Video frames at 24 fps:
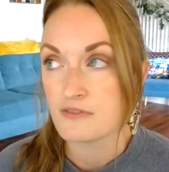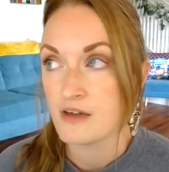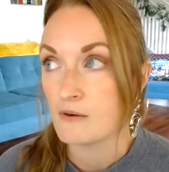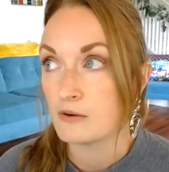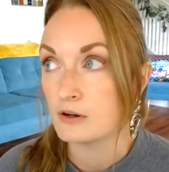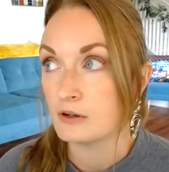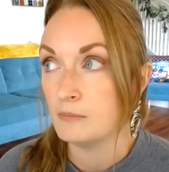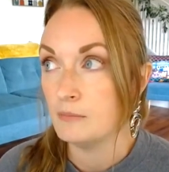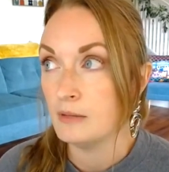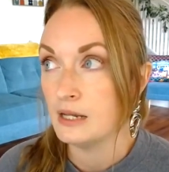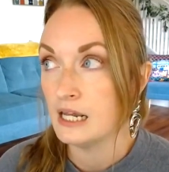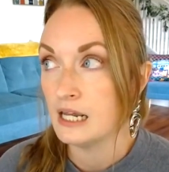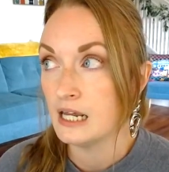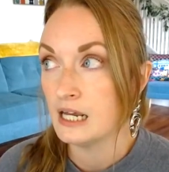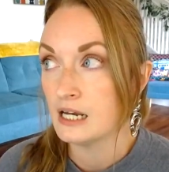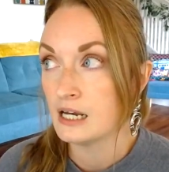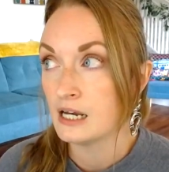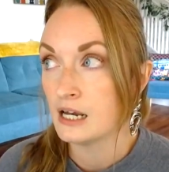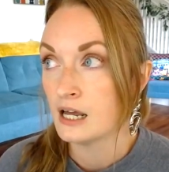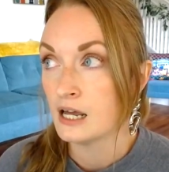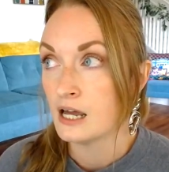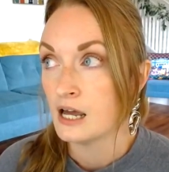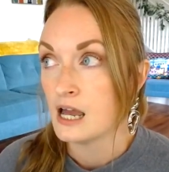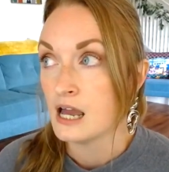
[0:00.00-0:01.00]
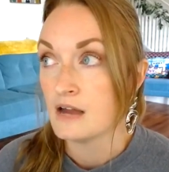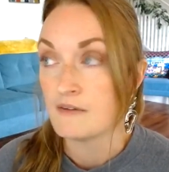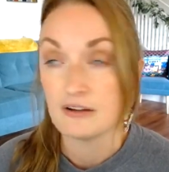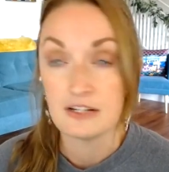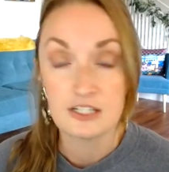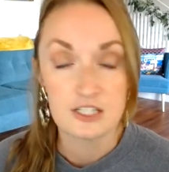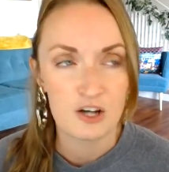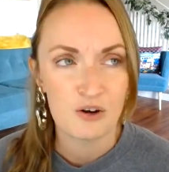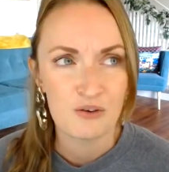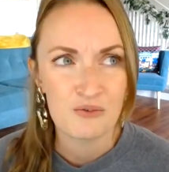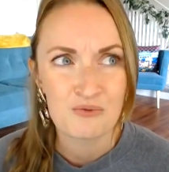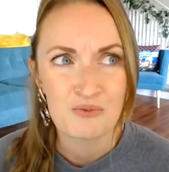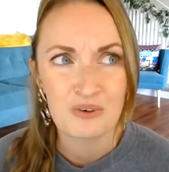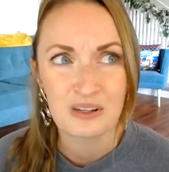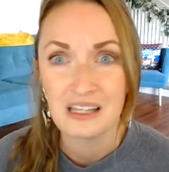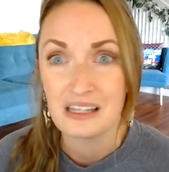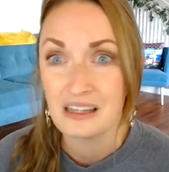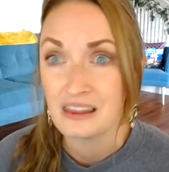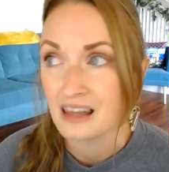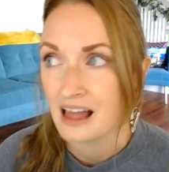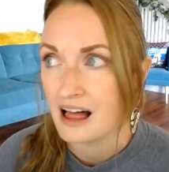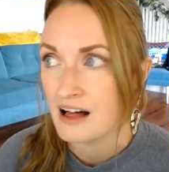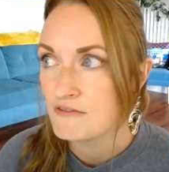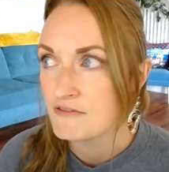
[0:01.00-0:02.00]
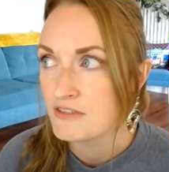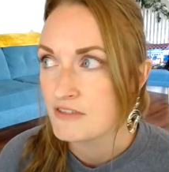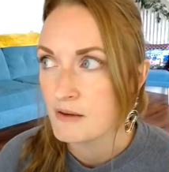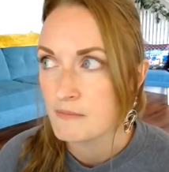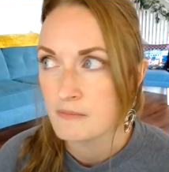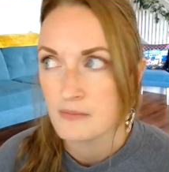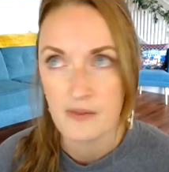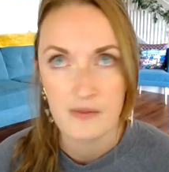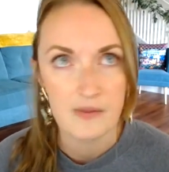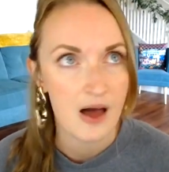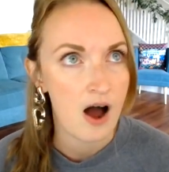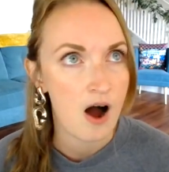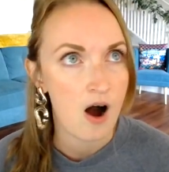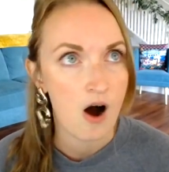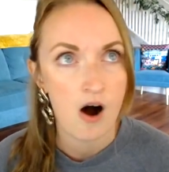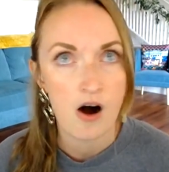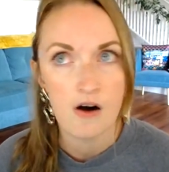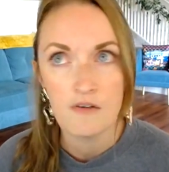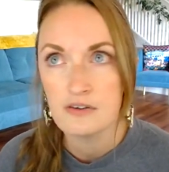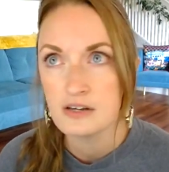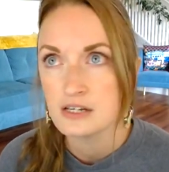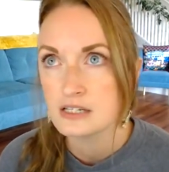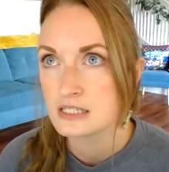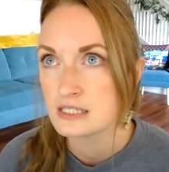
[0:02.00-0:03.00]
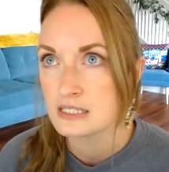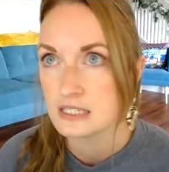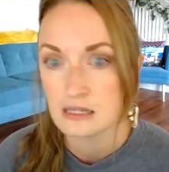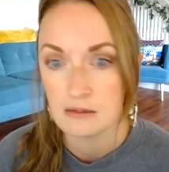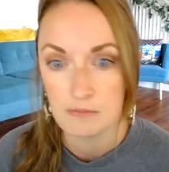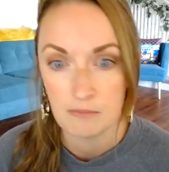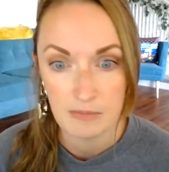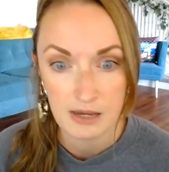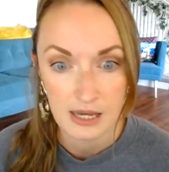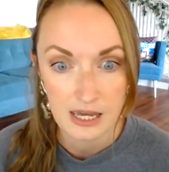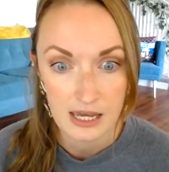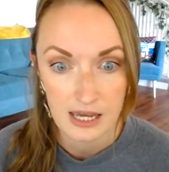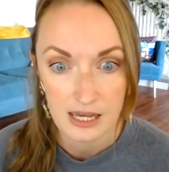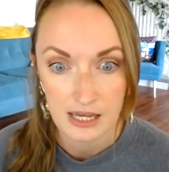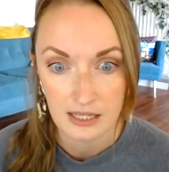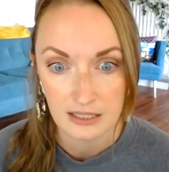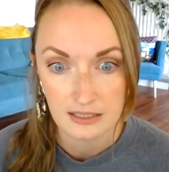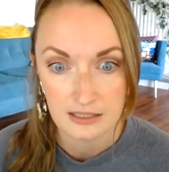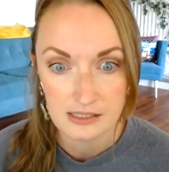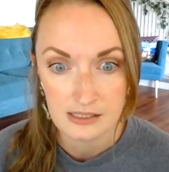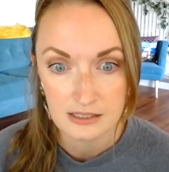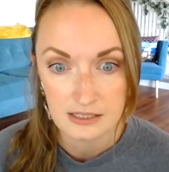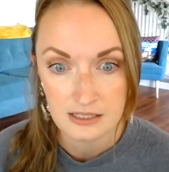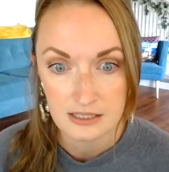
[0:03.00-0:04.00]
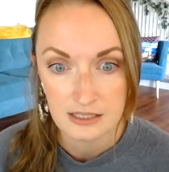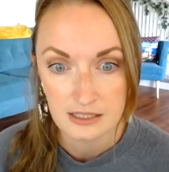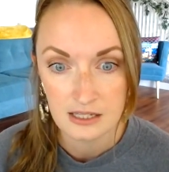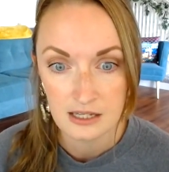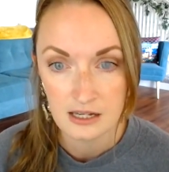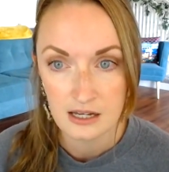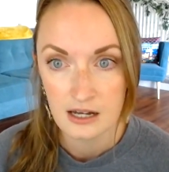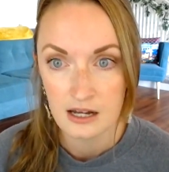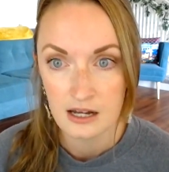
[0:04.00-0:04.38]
That would mean if I don't really love them, then that obviously means